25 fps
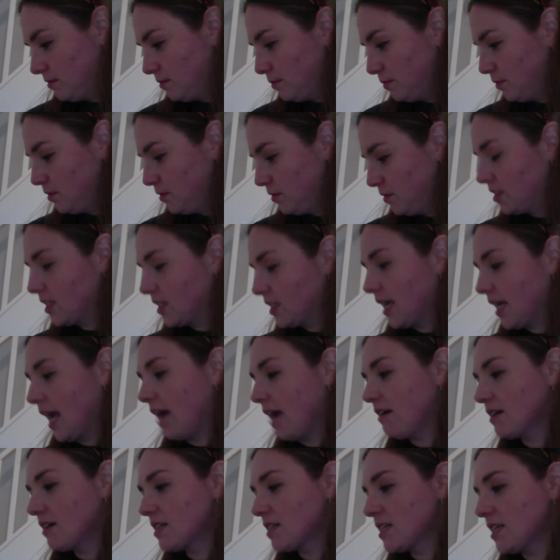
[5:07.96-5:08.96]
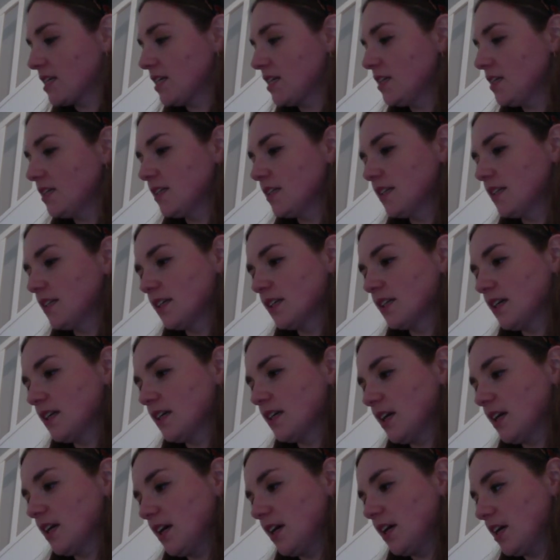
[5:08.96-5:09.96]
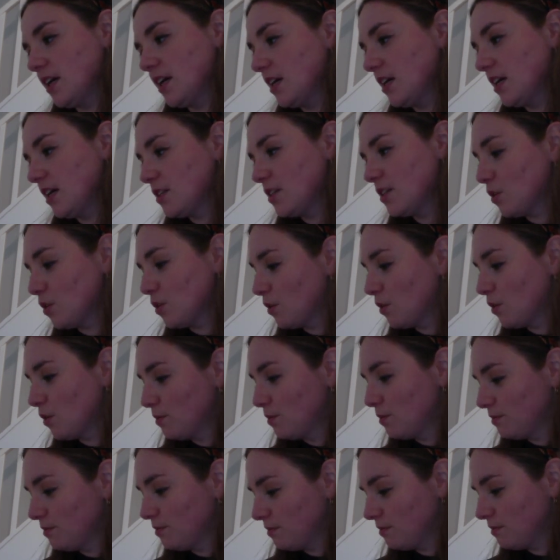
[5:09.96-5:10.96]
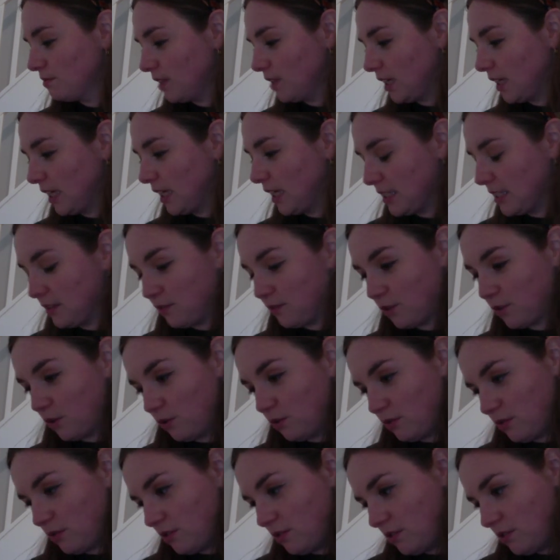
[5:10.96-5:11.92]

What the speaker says: important character. So I guess I forgot.